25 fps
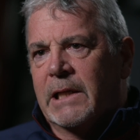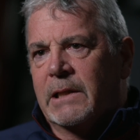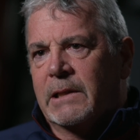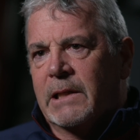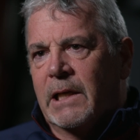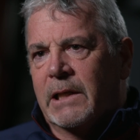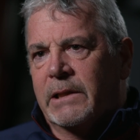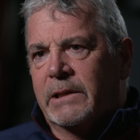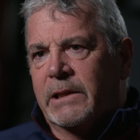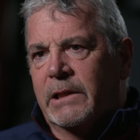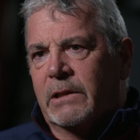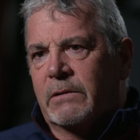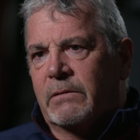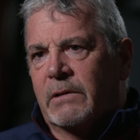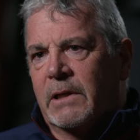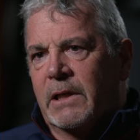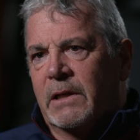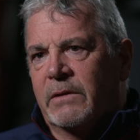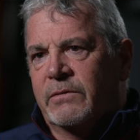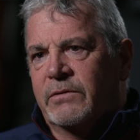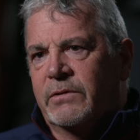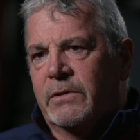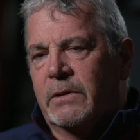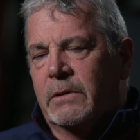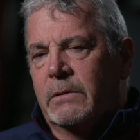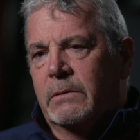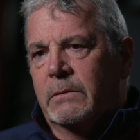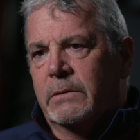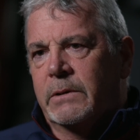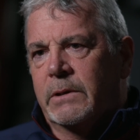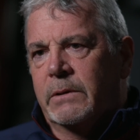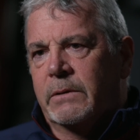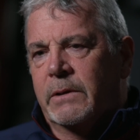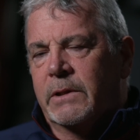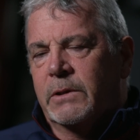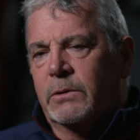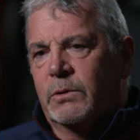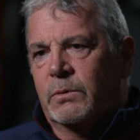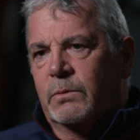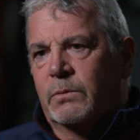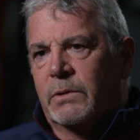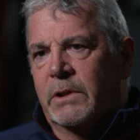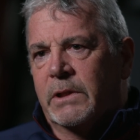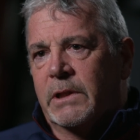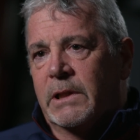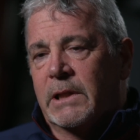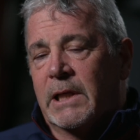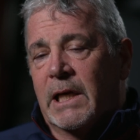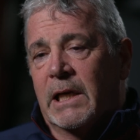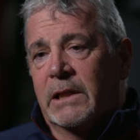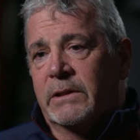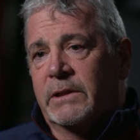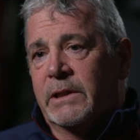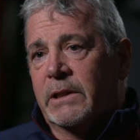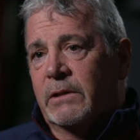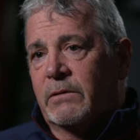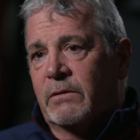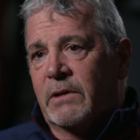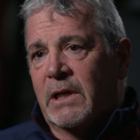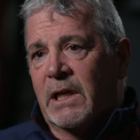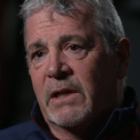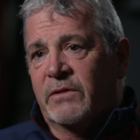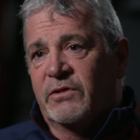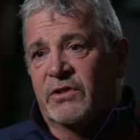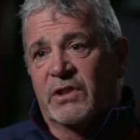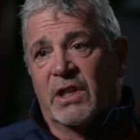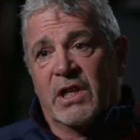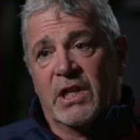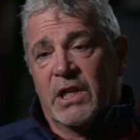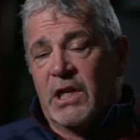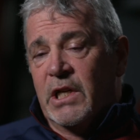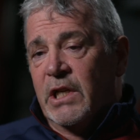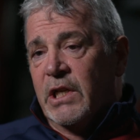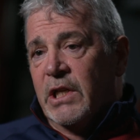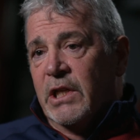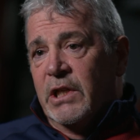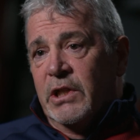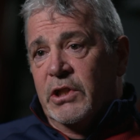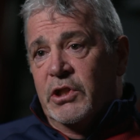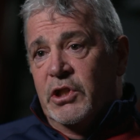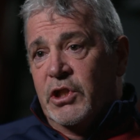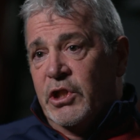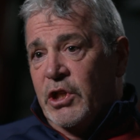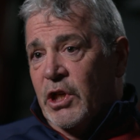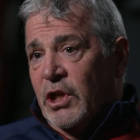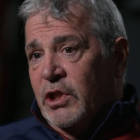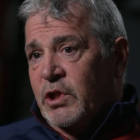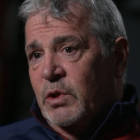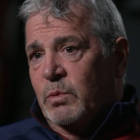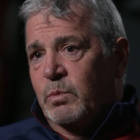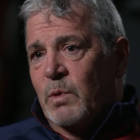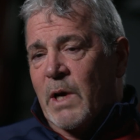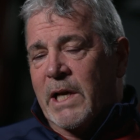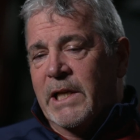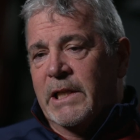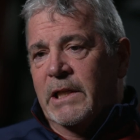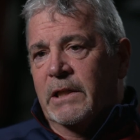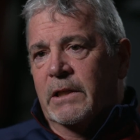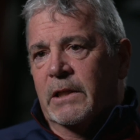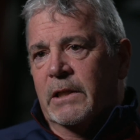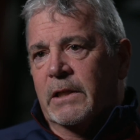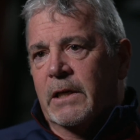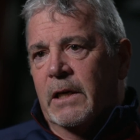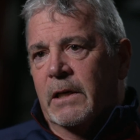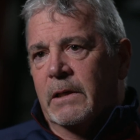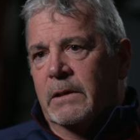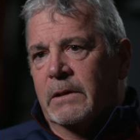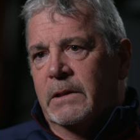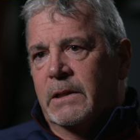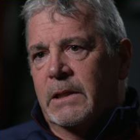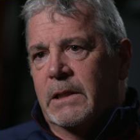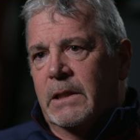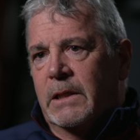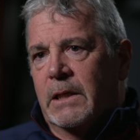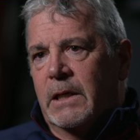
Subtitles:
landing crafts. The whole units were in the landing crafts, just waiting to go.